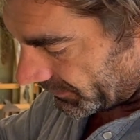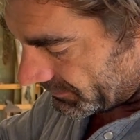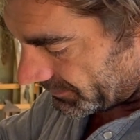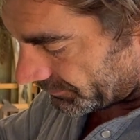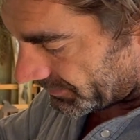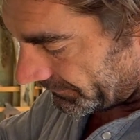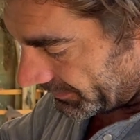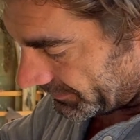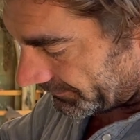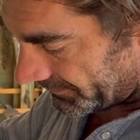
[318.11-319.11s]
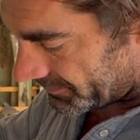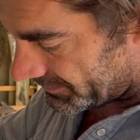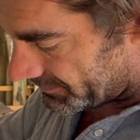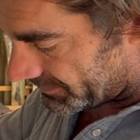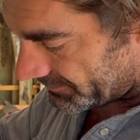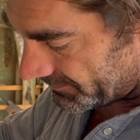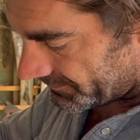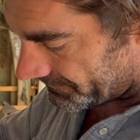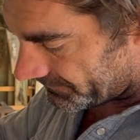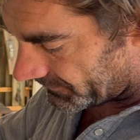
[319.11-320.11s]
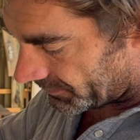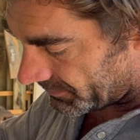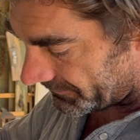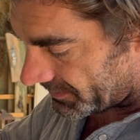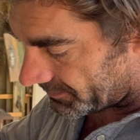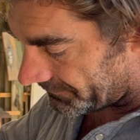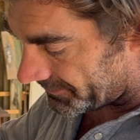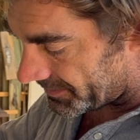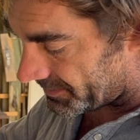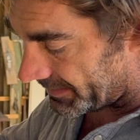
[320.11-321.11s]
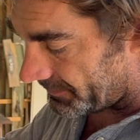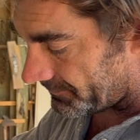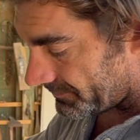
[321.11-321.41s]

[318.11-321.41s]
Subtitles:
It's got a rough length of 36, a rough cut of 30.